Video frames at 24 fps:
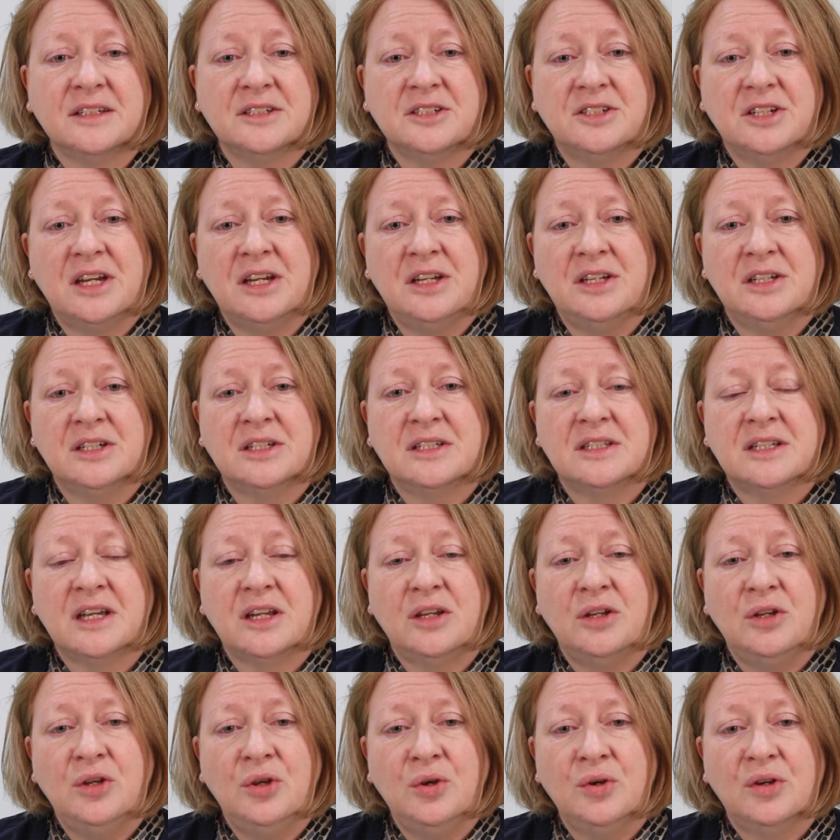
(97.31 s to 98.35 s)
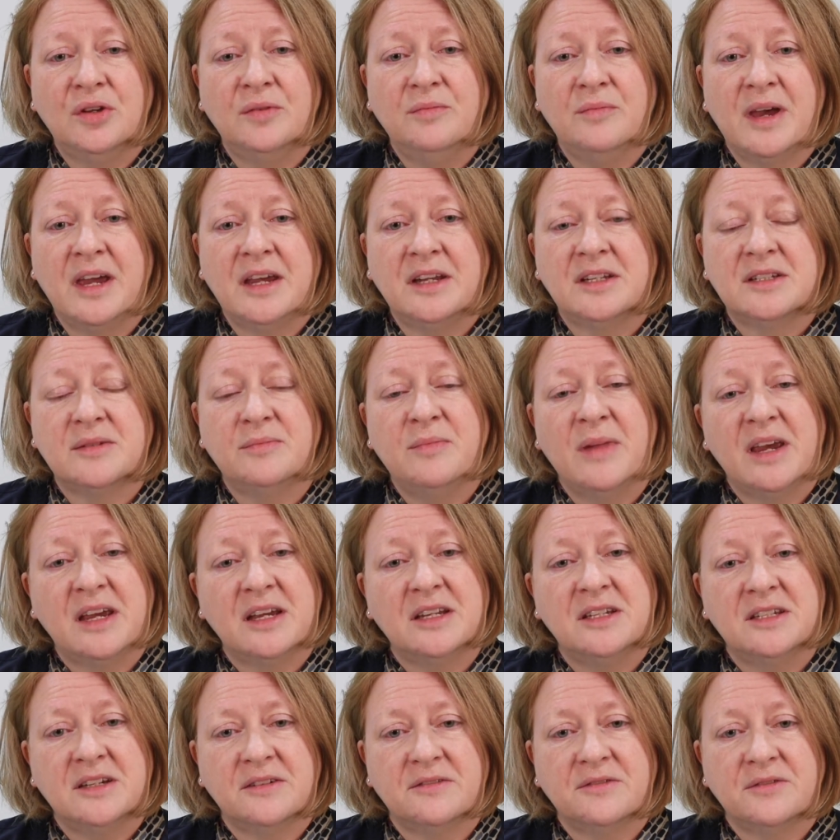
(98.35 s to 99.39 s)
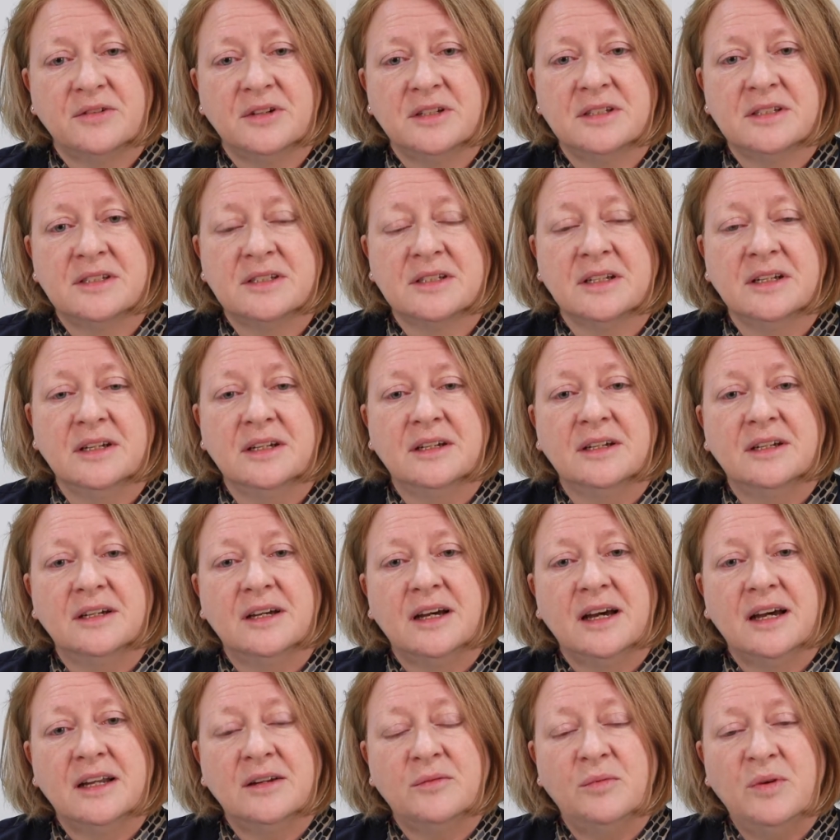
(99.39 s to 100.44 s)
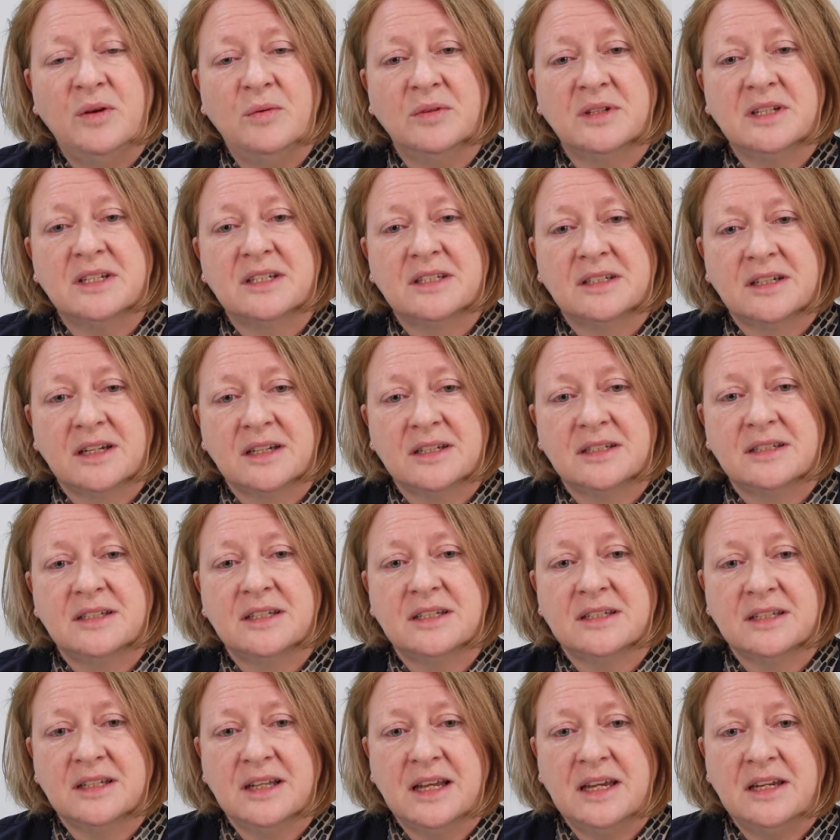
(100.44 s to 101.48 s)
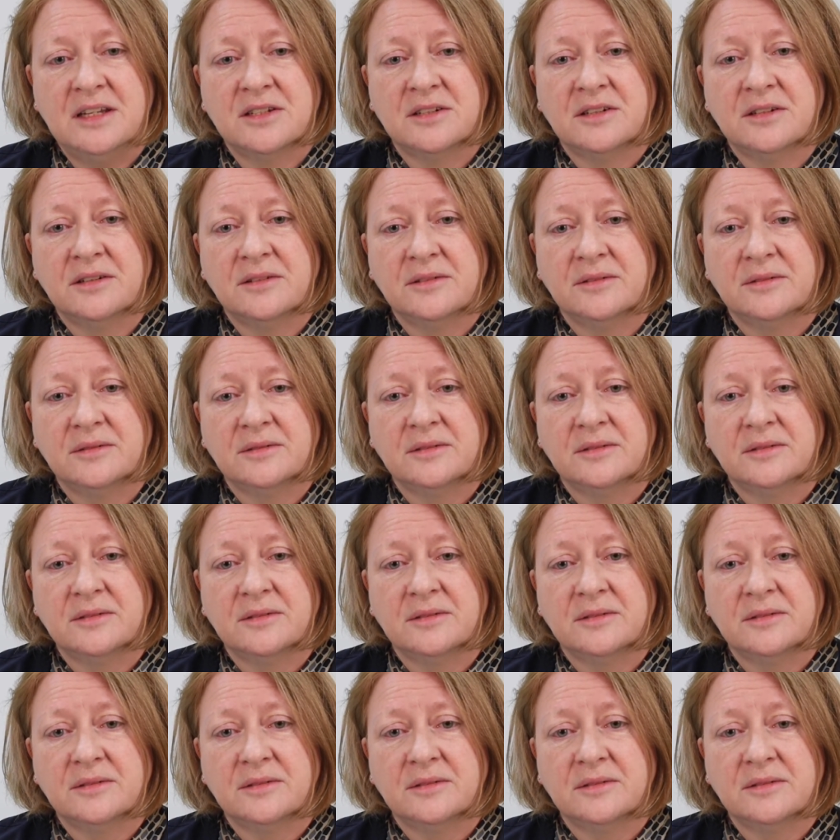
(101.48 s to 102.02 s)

changes that you can make to make a difference, and we will discuss this later.